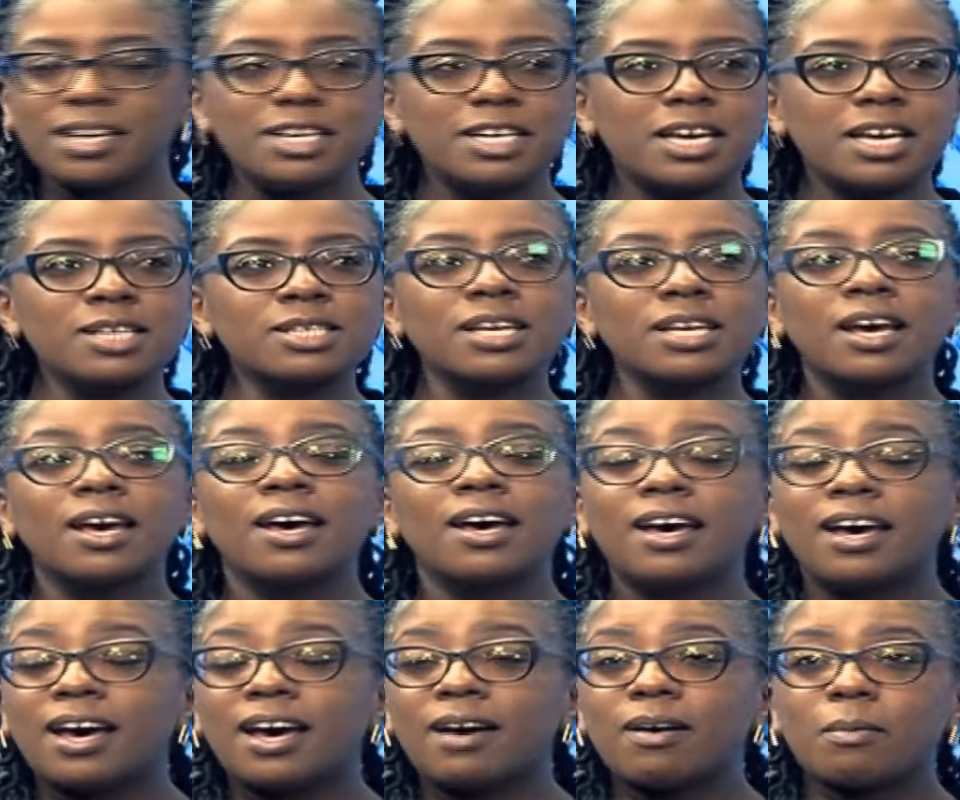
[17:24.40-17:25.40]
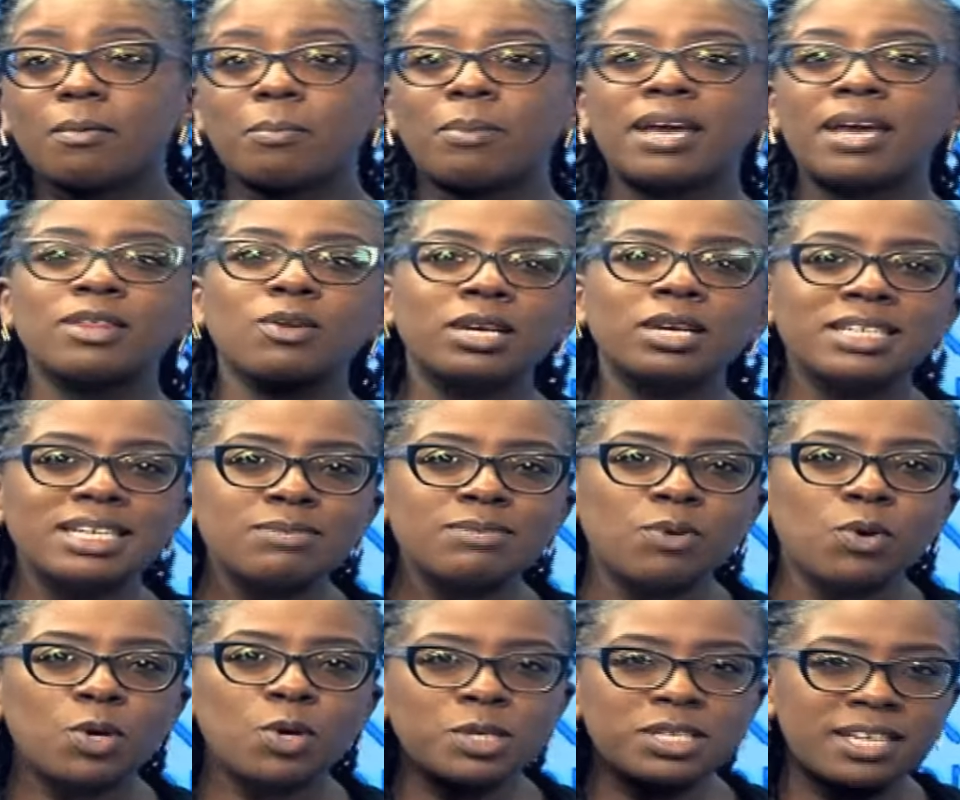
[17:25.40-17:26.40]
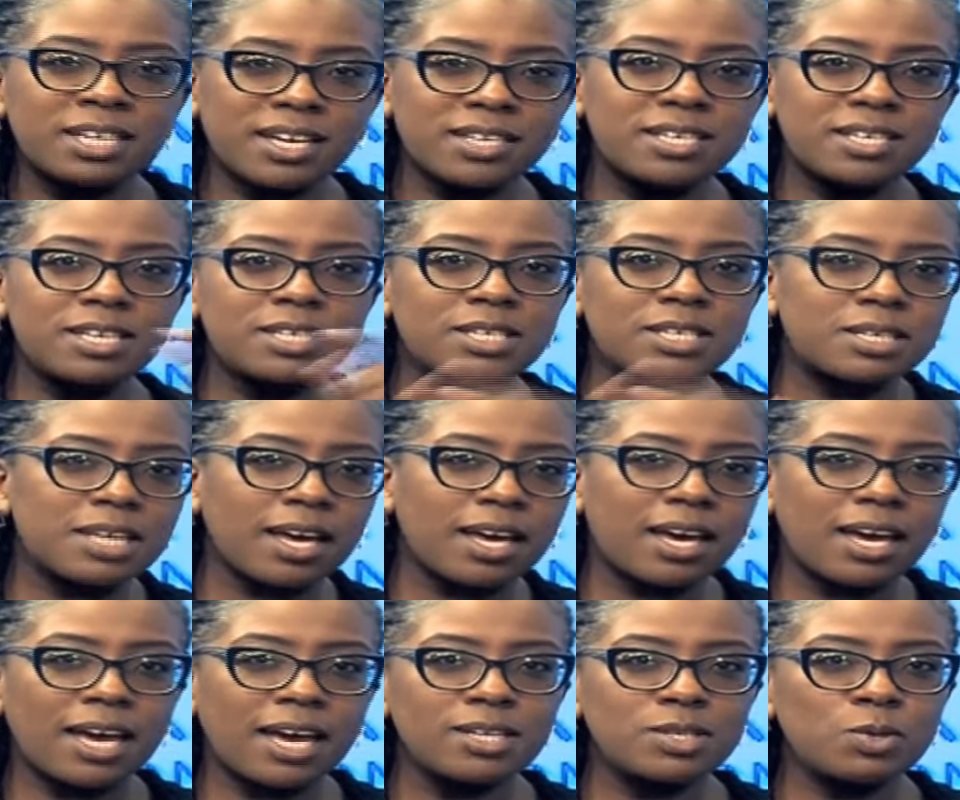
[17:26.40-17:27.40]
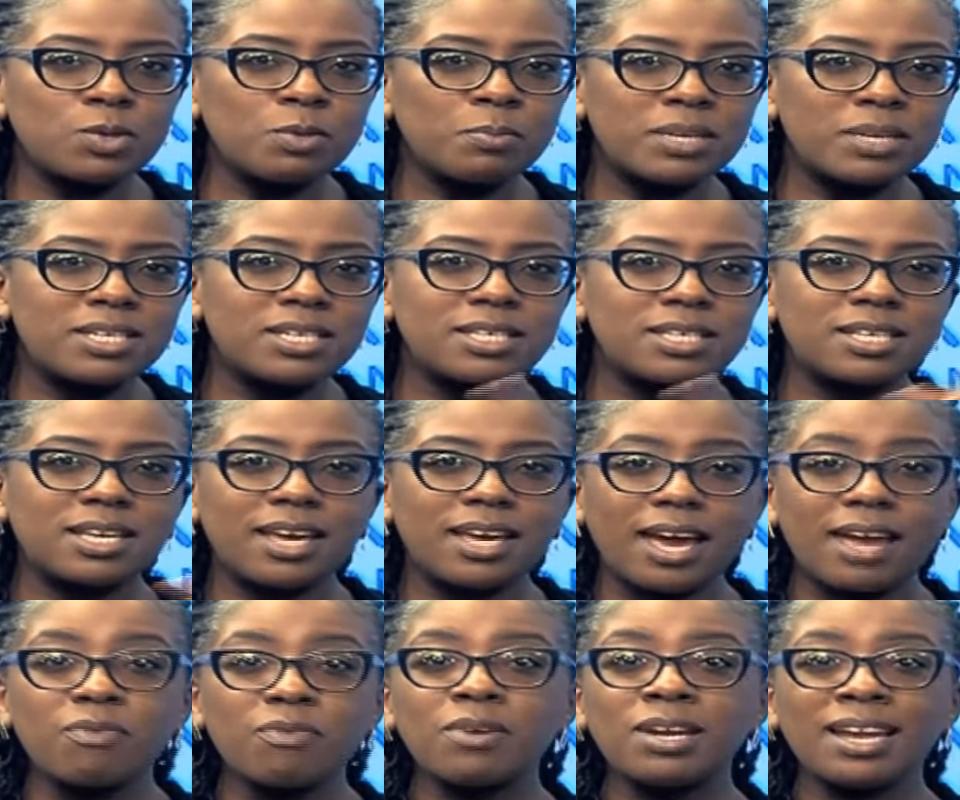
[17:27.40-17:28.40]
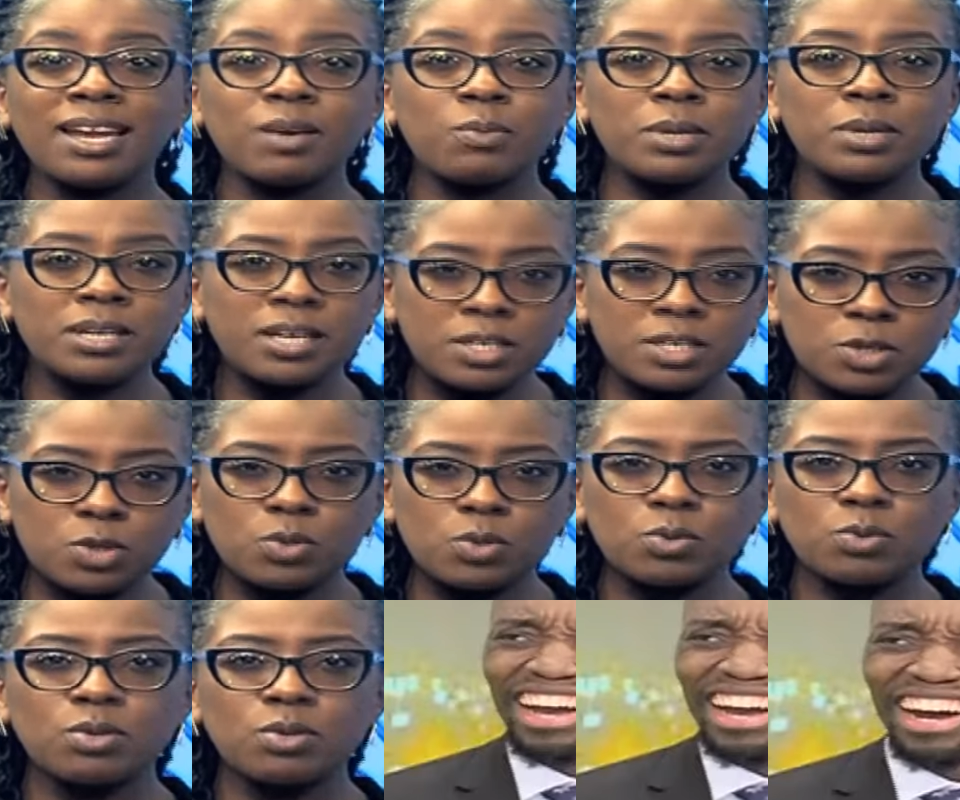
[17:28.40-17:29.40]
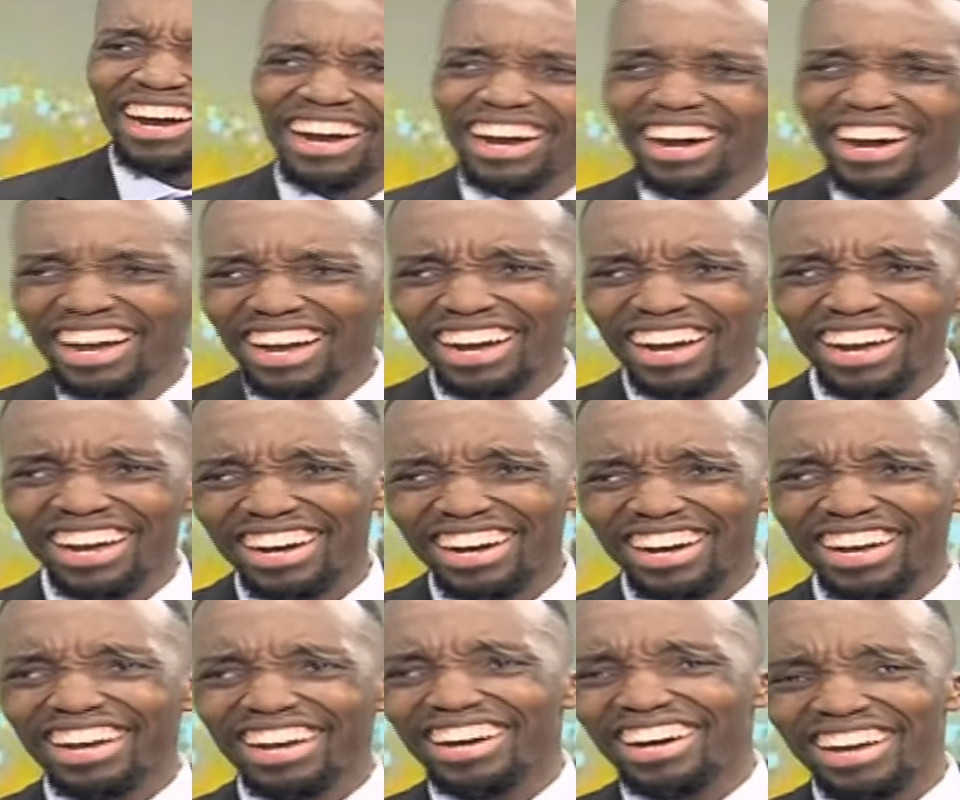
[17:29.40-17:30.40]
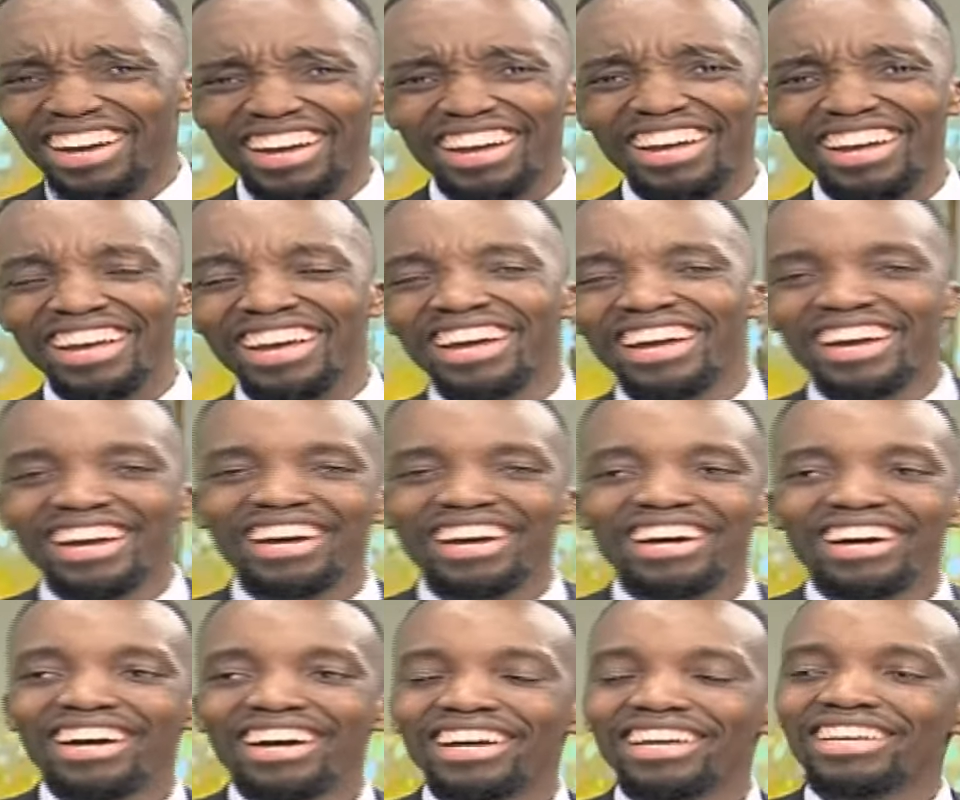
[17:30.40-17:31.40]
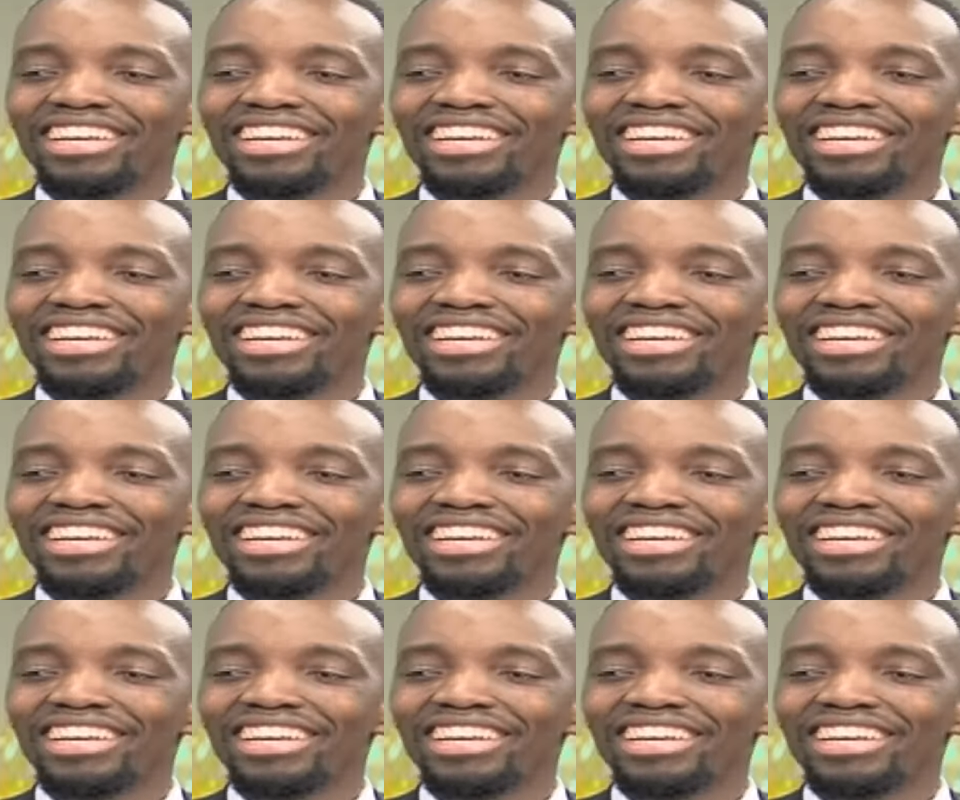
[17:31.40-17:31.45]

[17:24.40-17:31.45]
He's, by the way, just for context, his high school mate is here. I feel like we need to, to unpack what that